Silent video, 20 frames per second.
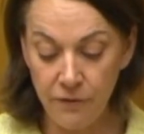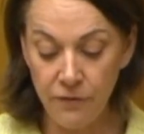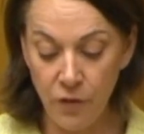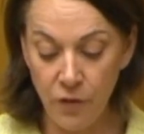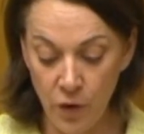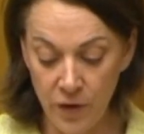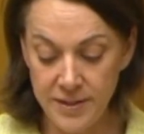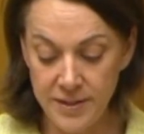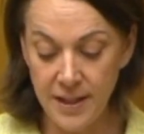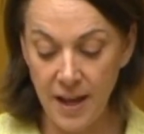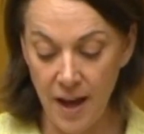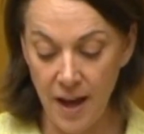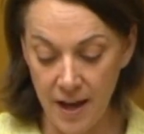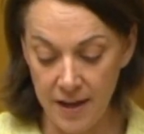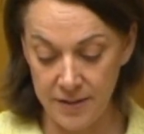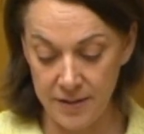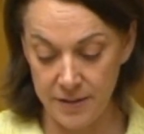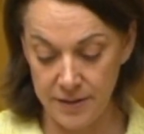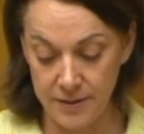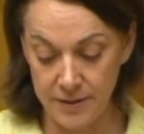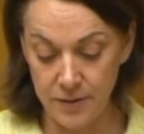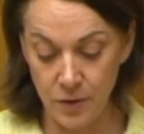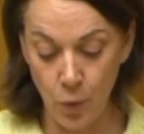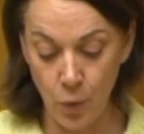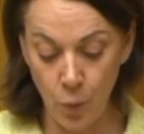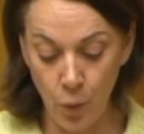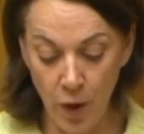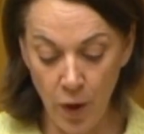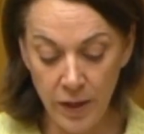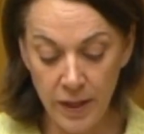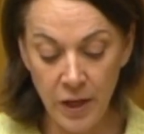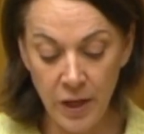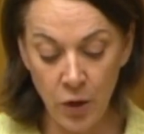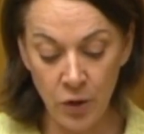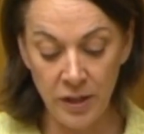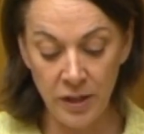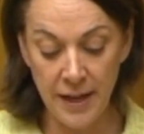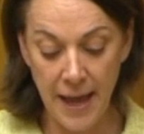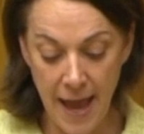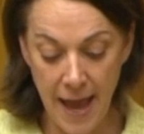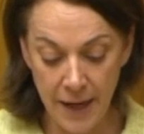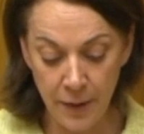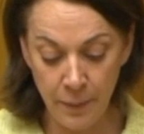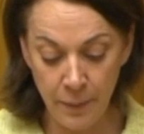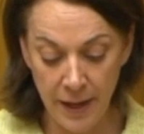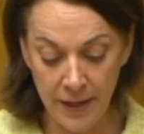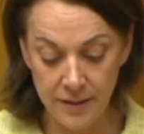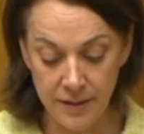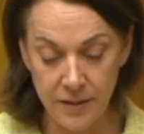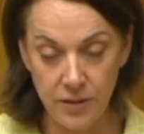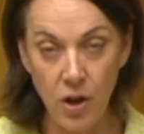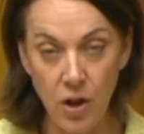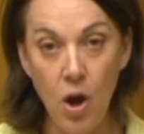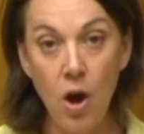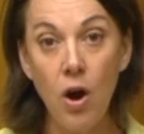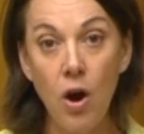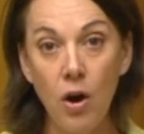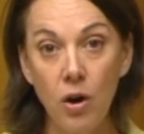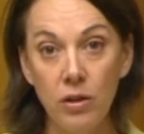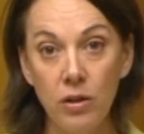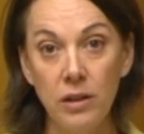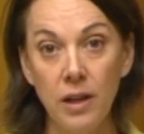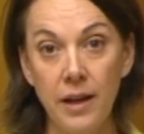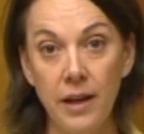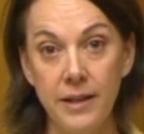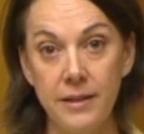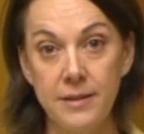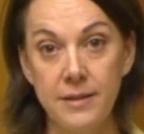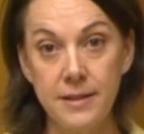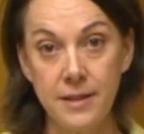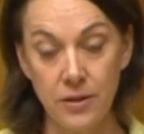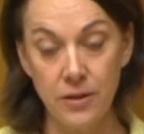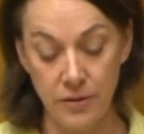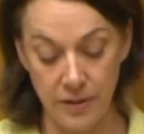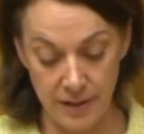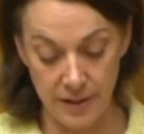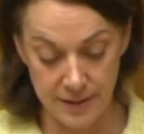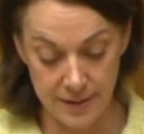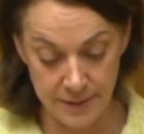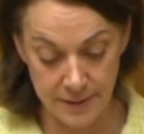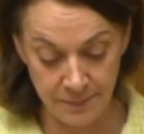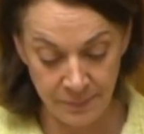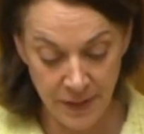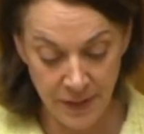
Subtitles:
voice artists working on an animated online series.